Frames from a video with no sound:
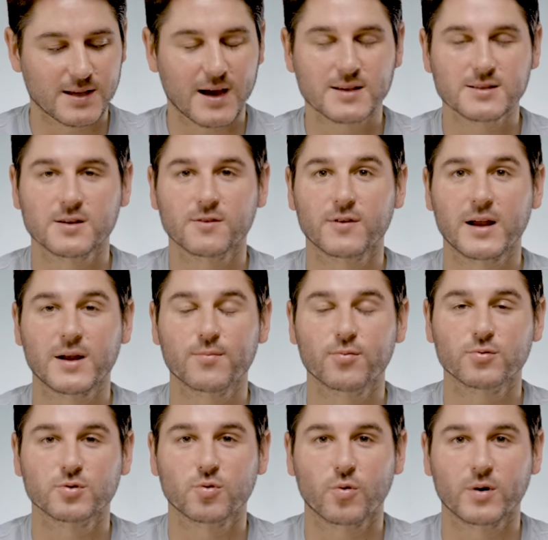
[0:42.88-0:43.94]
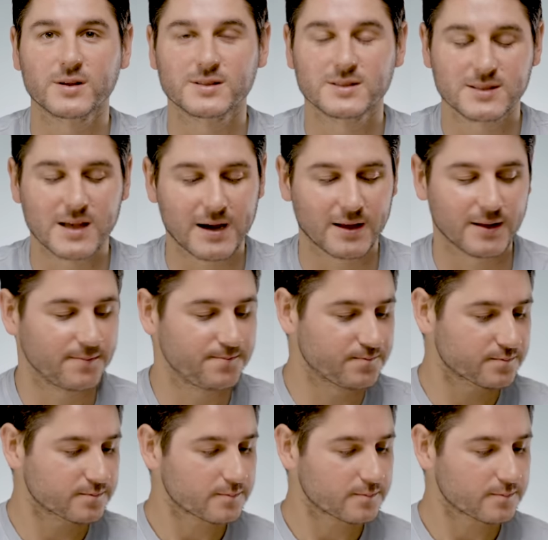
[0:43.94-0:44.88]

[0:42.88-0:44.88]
as of April 22nd.